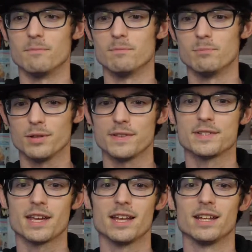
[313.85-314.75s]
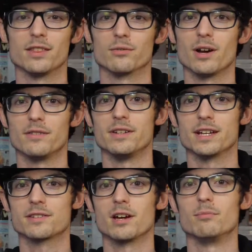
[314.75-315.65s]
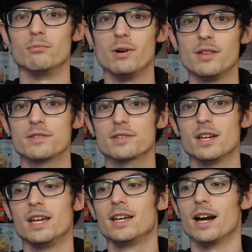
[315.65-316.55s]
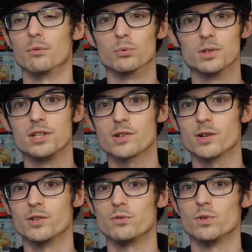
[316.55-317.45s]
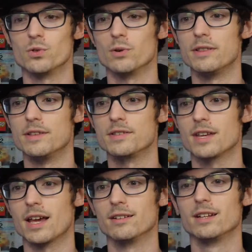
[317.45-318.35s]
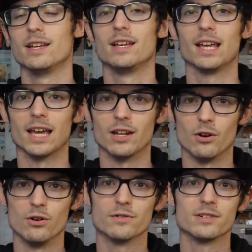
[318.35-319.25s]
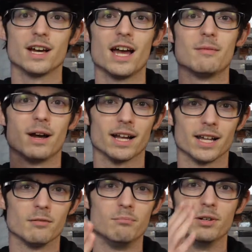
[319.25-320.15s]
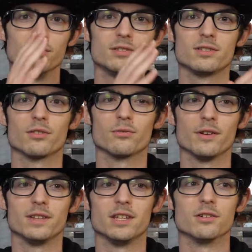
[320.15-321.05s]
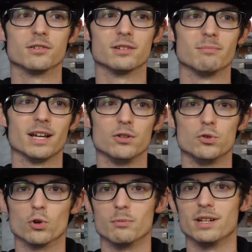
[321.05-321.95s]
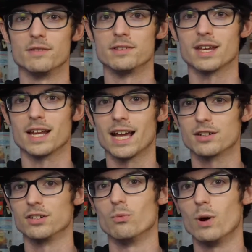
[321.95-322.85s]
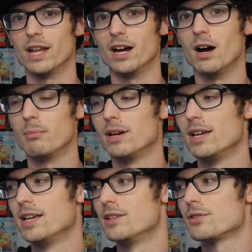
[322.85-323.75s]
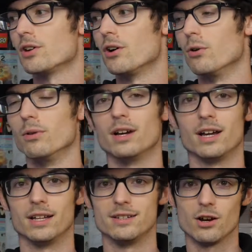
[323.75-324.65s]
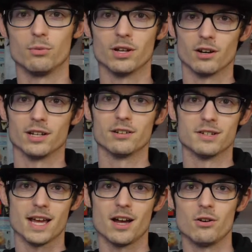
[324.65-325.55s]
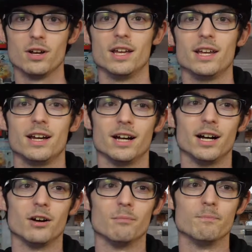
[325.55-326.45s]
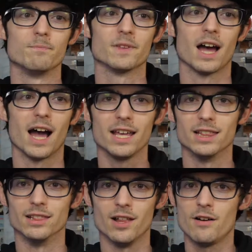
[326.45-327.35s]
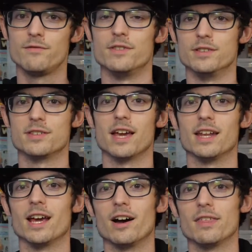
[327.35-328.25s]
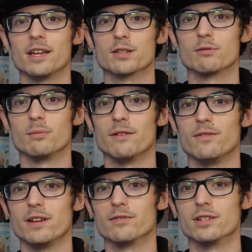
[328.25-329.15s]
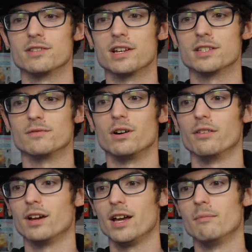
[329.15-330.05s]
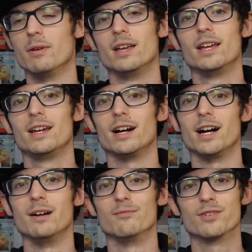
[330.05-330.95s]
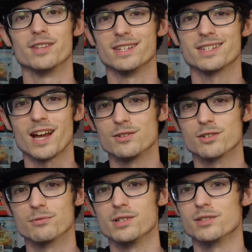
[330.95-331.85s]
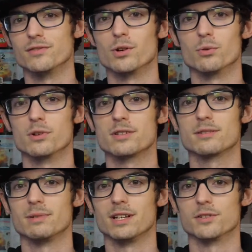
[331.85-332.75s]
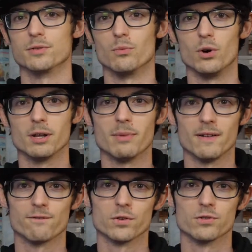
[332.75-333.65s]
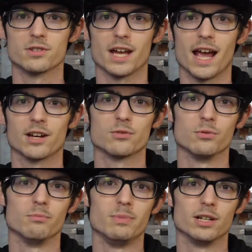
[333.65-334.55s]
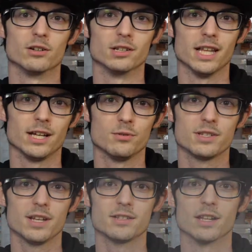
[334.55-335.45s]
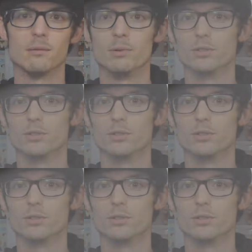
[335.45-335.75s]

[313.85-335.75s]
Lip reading: built the set and throughout the next couple of months, I really started to enjoy this set. And over time, I kind of built throughout the years of my enjoyment of the set actually went up. So until we are here now, I love the set now. I think it's one of my favorite sets of all time. For the nostalgic reason, of course, because it was one of my first actual bigger Lego sets that I built